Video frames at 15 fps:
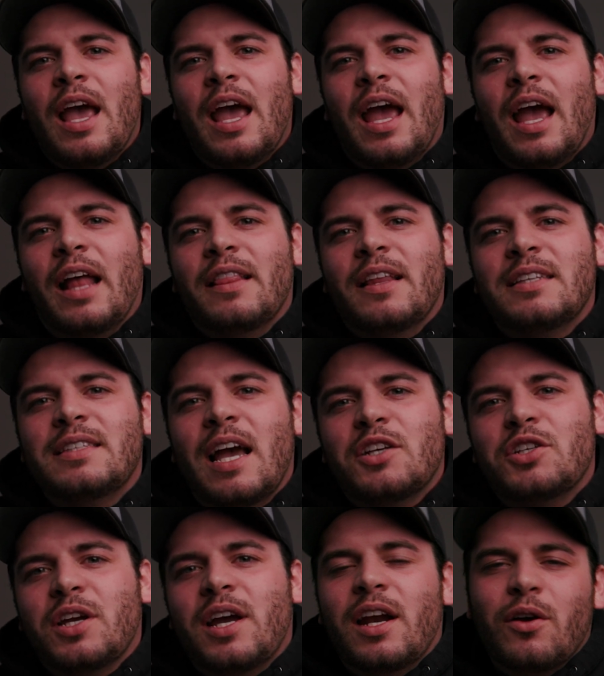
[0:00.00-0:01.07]
and this
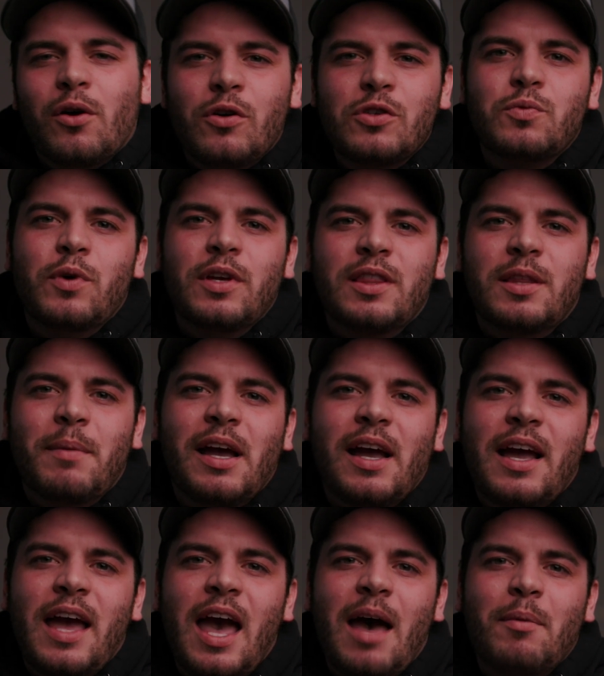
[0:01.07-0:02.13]
actually kind of goes with the
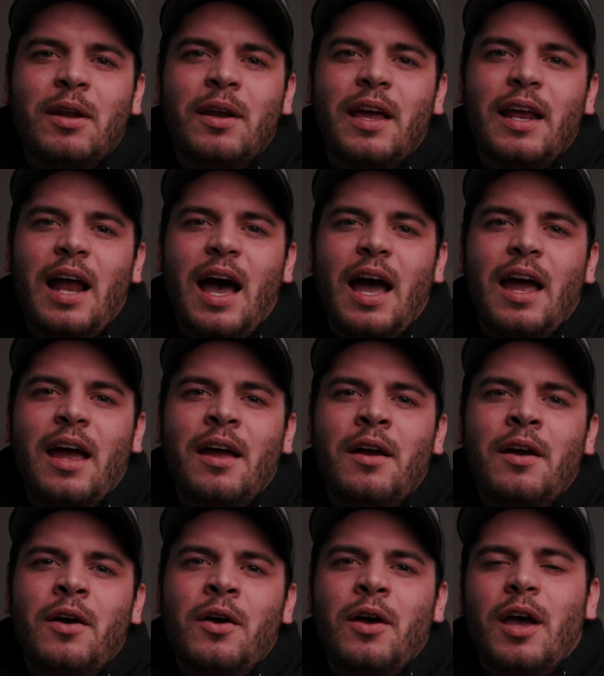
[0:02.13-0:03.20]
mega cabin, and
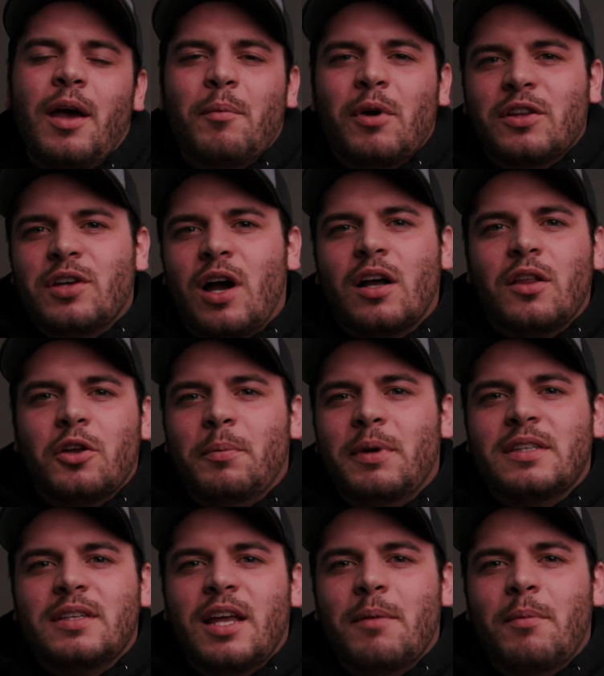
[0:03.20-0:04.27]
I am going to talk a little
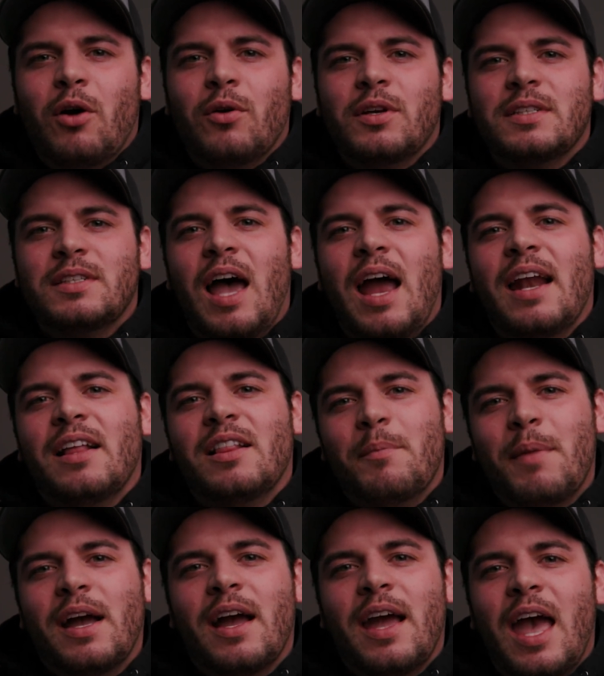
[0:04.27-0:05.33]
bit today about designing the
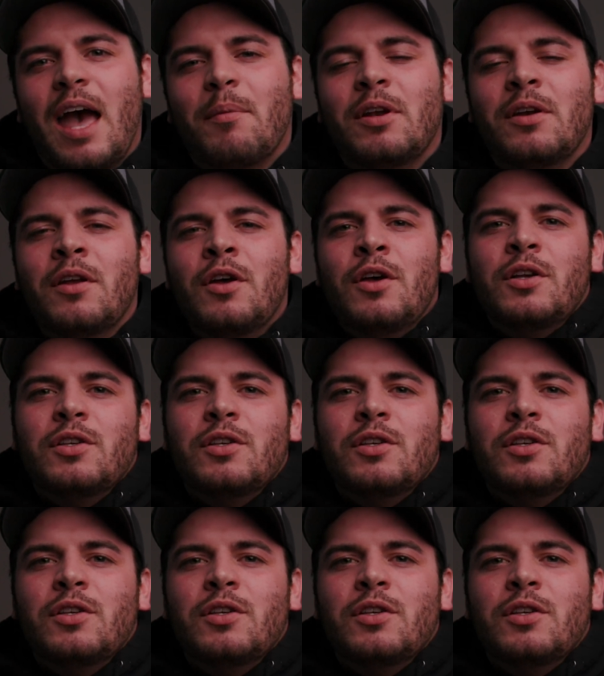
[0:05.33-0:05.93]
mega cabin.